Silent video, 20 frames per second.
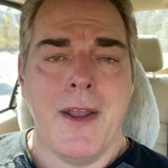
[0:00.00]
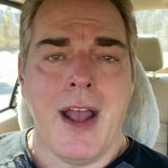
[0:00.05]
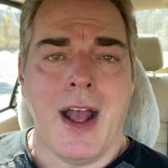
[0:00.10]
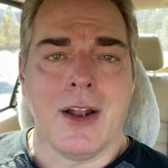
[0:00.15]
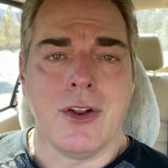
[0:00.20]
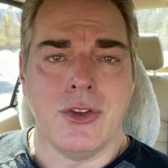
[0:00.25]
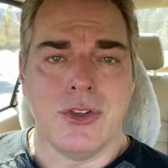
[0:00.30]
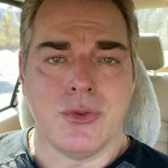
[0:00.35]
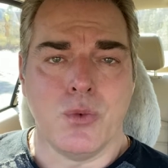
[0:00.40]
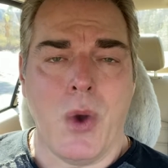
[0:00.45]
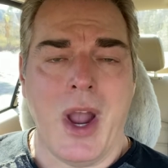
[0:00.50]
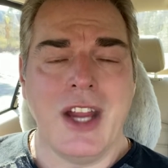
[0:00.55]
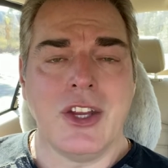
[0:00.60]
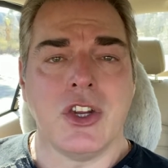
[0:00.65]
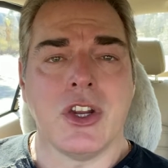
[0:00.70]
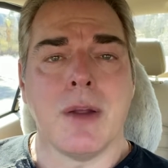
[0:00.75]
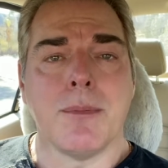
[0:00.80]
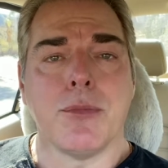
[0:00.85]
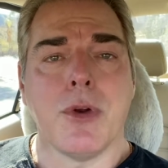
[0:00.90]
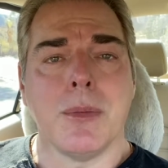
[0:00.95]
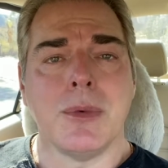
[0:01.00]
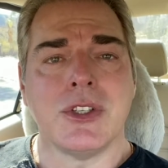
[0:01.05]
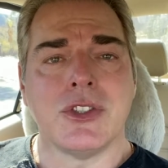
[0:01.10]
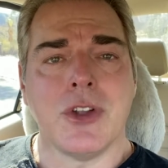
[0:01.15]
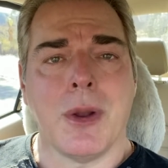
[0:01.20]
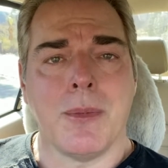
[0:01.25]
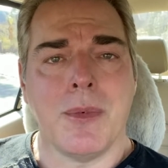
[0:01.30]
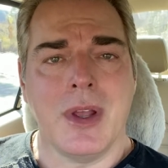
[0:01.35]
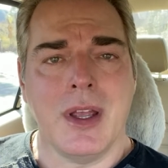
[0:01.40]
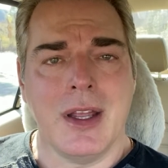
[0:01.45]
lose weight, you can probably
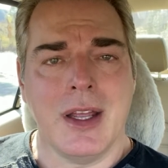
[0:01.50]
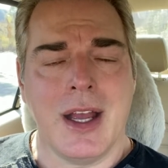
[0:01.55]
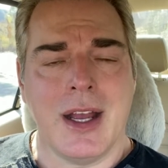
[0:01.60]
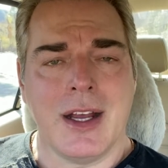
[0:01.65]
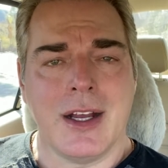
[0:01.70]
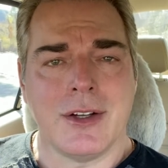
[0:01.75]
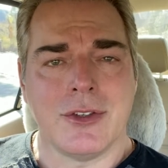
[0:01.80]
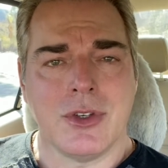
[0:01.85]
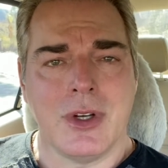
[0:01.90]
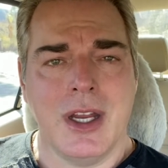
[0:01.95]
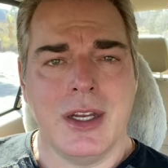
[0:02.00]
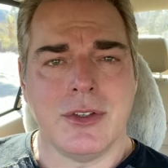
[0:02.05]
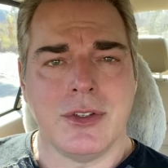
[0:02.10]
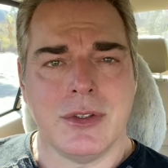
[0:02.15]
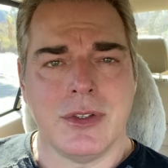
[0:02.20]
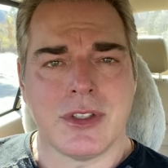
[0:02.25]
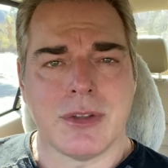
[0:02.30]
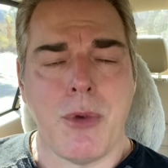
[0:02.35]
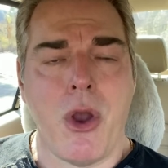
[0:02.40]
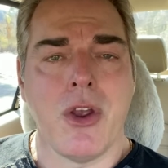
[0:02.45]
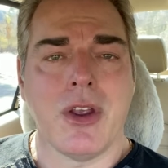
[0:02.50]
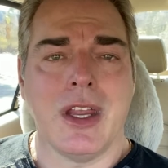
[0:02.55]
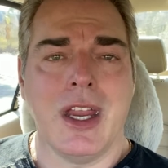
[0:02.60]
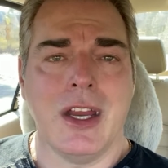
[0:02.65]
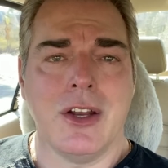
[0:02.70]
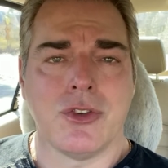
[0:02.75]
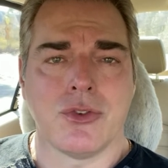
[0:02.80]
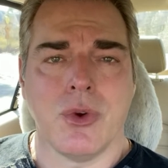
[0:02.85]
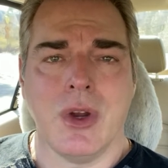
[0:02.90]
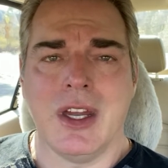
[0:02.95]
stop
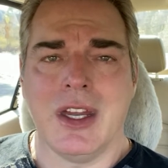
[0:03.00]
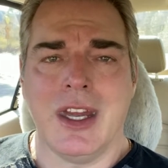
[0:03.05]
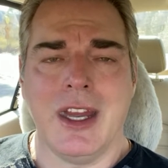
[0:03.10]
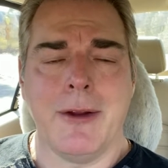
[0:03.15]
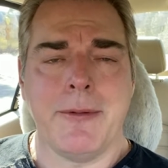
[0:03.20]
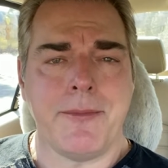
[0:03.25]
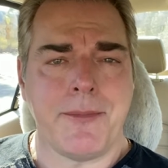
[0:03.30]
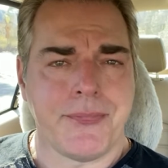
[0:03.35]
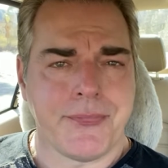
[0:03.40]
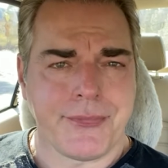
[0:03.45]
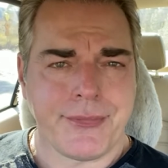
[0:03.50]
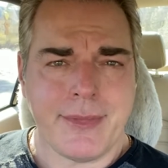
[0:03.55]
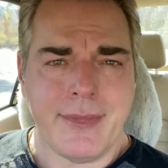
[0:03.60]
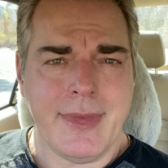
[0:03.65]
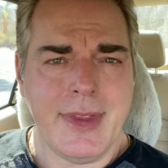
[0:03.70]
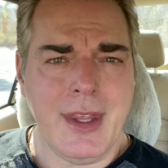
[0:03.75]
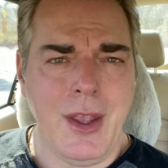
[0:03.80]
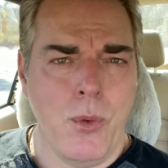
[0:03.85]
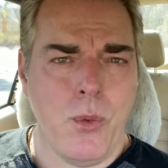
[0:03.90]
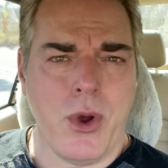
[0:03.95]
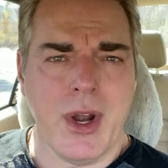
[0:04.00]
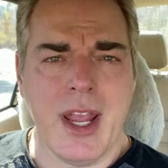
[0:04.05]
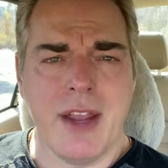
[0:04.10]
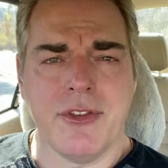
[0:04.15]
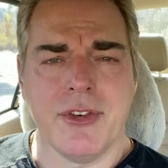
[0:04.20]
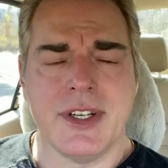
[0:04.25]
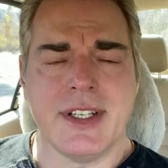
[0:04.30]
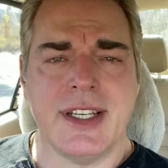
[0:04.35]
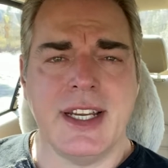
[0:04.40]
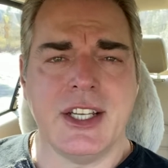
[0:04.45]
smoking, drinking,
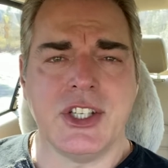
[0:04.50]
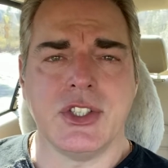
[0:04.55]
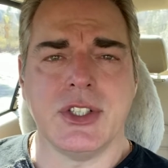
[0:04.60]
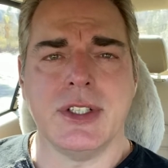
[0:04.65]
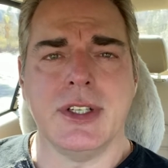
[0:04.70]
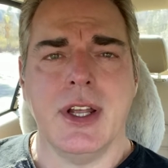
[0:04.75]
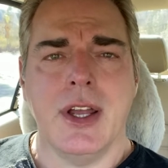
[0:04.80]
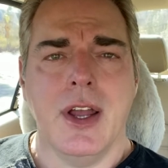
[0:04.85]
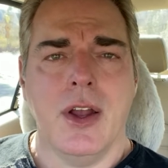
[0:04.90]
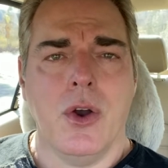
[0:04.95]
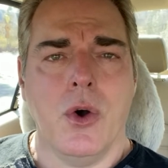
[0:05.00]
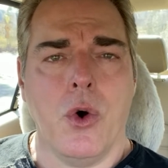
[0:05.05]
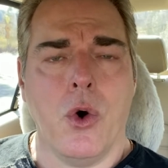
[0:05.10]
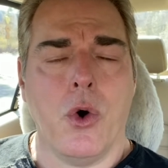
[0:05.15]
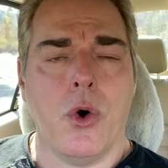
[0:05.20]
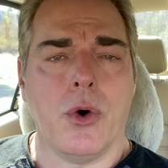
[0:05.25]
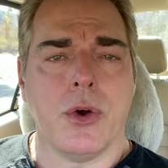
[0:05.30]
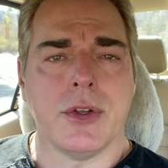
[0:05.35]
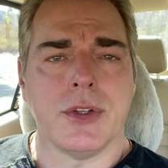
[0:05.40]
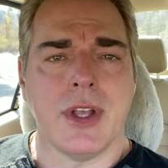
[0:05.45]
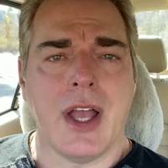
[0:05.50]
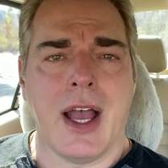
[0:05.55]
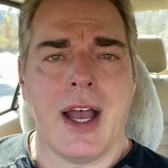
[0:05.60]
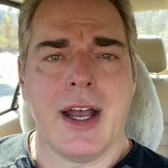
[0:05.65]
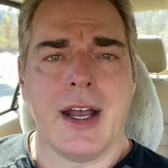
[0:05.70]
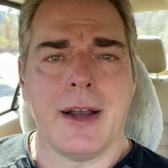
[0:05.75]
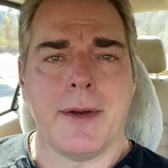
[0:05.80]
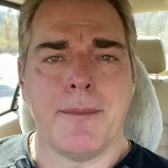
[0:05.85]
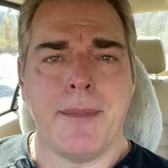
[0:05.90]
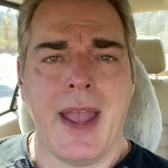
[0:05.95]
whatever addiction or
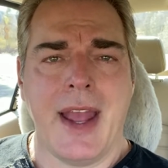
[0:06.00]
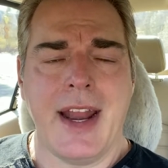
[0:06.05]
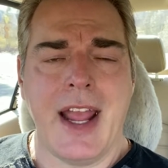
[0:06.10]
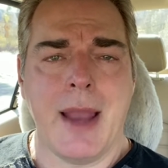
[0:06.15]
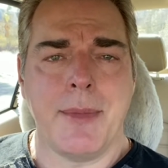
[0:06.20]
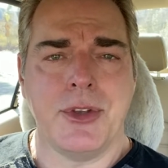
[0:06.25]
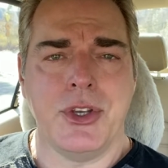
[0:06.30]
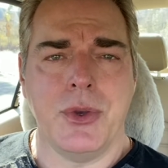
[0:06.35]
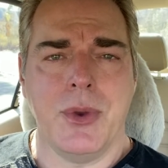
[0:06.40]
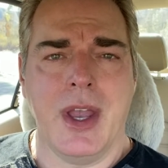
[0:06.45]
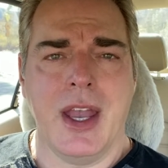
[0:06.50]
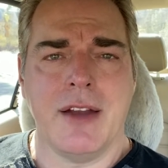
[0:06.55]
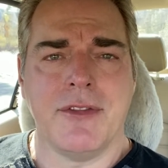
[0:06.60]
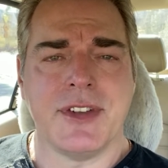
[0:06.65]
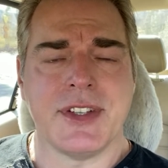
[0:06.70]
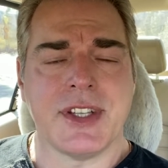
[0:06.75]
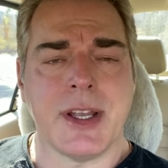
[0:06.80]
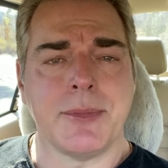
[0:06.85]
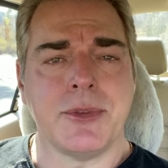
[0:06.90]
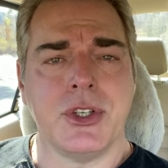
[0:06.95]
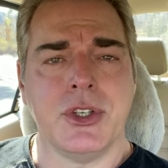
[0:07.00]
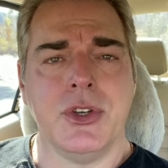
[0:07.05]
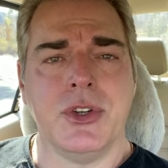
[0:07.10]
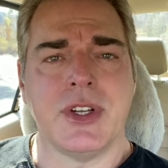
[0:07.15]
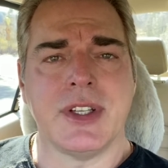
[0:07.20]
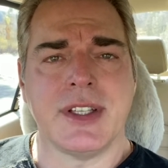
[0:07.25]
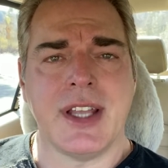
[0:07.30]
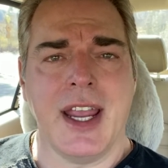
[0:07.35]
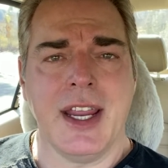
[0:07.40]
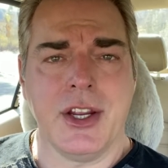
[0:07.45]
bad habit you have. It's up to you to
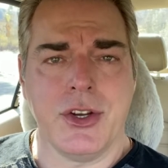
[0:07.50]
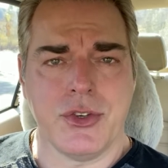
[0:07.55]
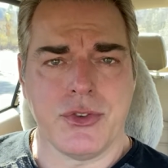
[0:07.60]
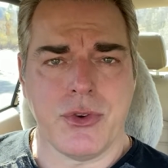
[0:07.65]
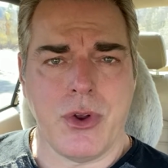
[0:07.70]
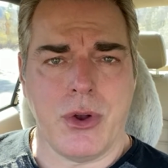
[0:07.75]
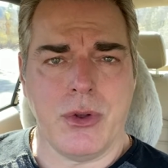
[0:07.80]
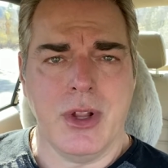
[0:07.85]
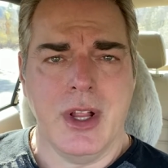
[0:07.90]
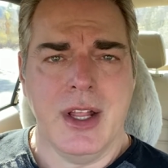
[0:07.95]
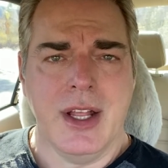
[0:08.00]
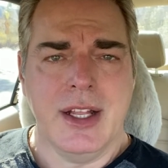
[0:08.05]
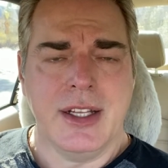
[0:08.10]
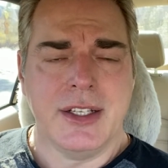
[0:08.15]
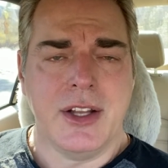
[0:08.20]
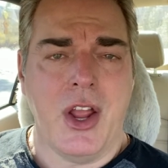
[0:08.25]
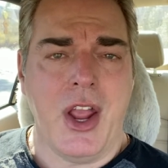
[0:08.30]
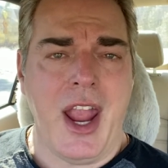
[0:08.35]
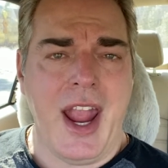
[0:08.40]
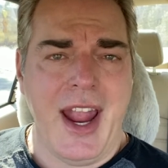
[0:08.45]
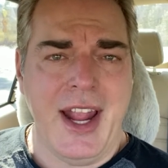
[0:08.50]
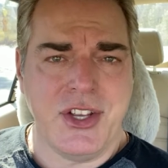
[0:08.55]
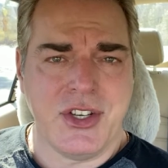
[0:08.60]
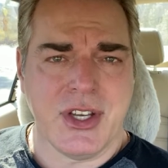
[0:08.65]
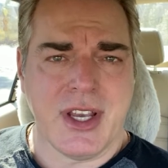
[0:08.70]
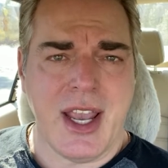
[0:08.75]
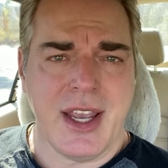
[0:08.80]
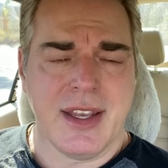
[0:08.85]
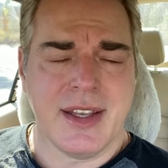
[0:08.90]
take control. Educate